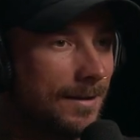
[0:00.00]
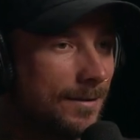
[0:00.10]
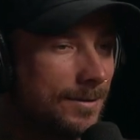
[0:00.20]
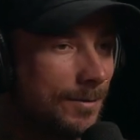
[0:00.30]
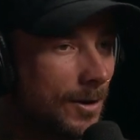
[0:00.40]

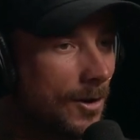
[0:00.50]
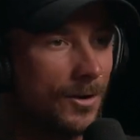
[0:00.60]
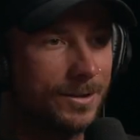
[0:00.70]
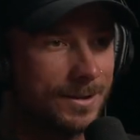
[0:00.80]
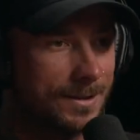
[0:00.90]
if someone
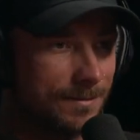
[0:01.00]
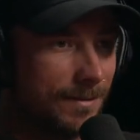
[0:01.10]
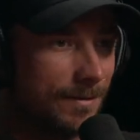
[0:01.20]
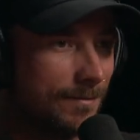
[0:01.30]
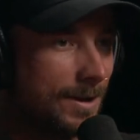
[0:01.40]
calls us
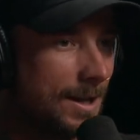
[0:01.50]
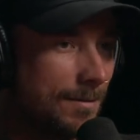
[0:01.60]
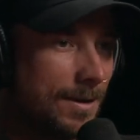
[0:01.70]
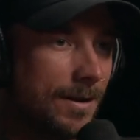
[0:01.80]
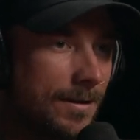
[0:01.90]
and we need
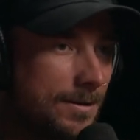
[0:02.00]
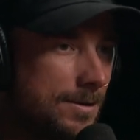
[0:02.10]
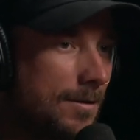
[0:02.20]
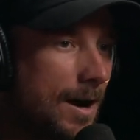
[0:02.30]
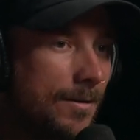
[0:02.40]
to be there in
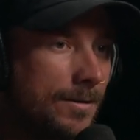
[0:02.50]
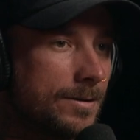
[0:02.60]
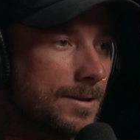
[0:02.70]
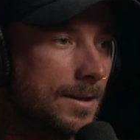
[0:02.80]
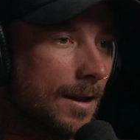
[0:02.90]
2
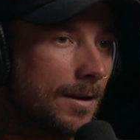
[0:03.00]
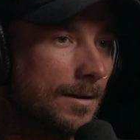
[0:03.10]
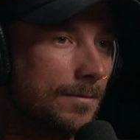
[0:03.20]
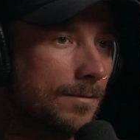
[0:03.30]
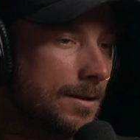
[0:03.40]
hours then like
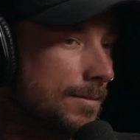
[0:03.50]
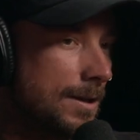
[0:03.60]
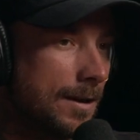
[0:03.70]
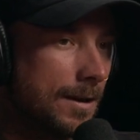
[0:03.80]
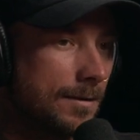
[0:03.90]
we can be
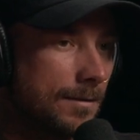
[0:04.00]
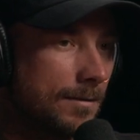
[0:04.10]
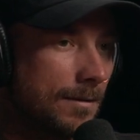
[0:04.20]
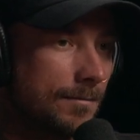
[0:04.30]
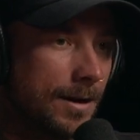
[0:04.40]
there
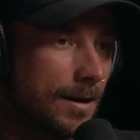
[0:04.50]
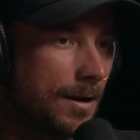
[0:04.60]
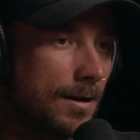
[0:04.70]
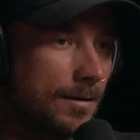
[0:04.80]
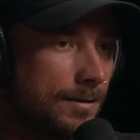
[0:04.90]
yeah ready to
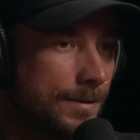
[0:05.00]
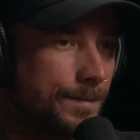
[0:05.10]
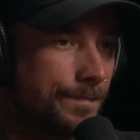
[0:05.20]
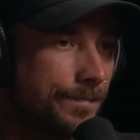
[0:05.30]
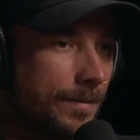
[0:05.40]
go
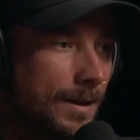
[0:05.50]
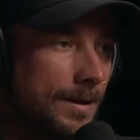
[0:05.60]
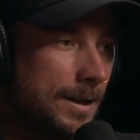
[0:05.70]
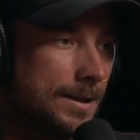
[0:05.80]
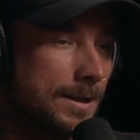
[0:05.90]
yeah
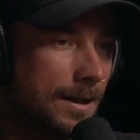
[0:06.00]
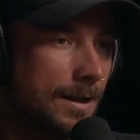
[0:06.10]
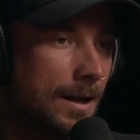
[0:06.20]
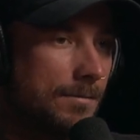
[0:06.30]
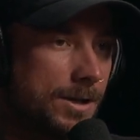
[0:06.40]
and that's like a
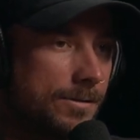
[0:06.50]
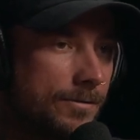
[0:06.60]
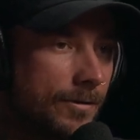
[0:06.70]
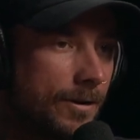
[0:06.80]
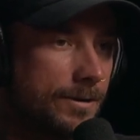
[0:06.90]
game
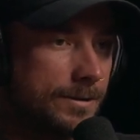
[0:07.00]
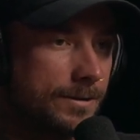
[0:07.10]
changer for us